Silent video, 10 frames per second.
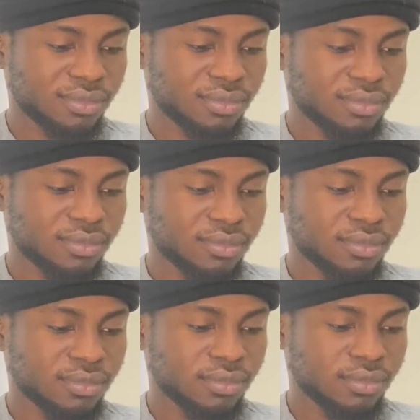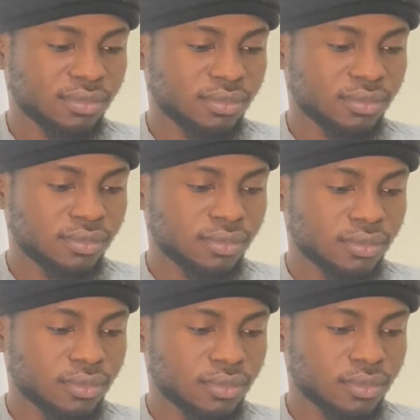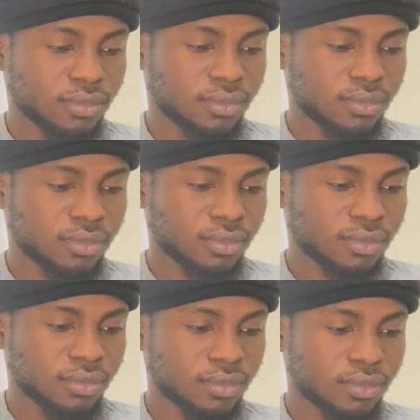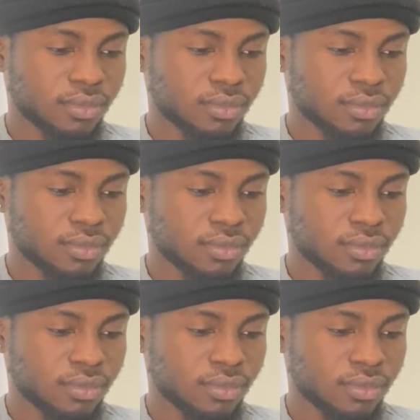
[no speech]